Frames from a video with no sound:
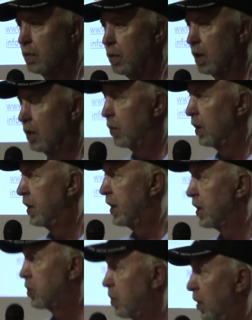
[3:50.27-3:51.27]
where
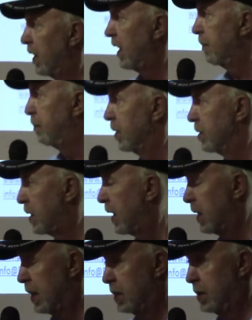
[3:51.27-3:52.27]
industrial hemp is
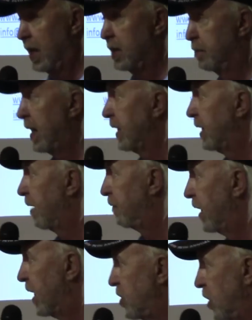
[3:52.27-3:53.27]
by
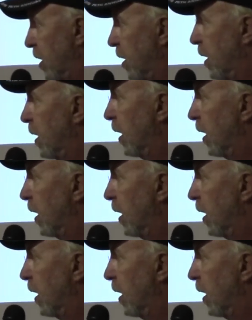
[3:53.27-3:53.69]
definition